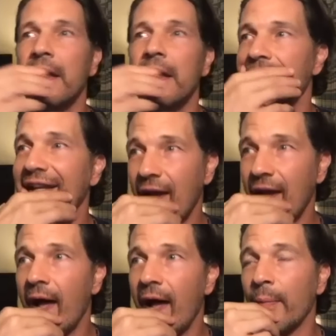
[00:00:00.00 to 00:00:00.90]
that
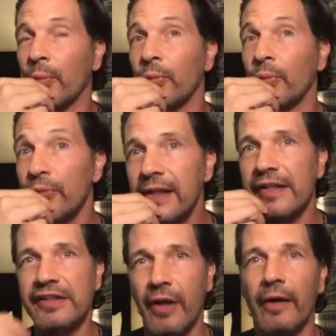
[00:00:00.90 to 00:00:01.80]
time
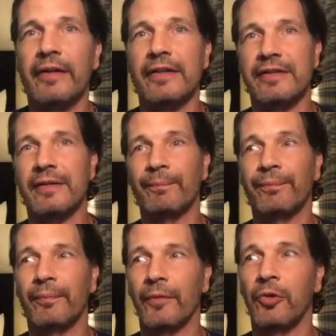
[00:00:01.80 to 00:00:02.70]
really started
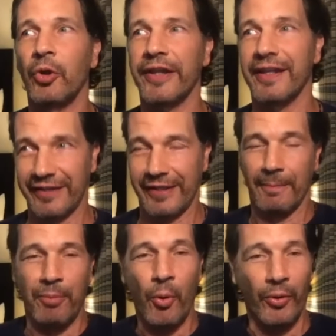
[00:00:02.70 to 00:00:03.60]
looking at the
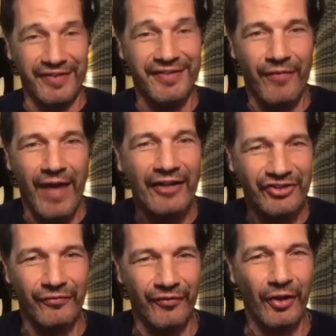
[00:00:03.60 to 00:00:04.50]
importance of
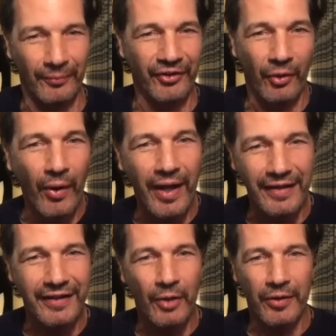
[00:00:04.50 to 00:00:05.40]
action films in a way.
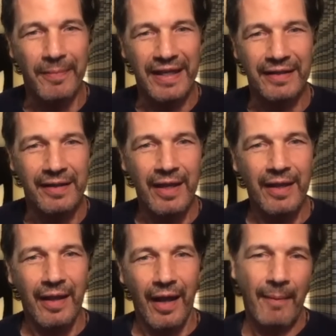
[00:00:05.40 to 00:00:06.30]
You know what I mean?
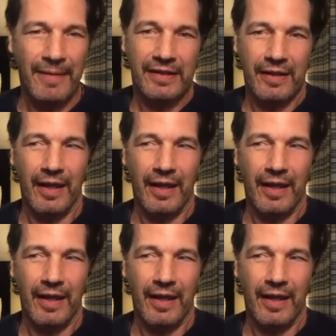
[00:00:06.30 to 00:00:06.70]
I mean,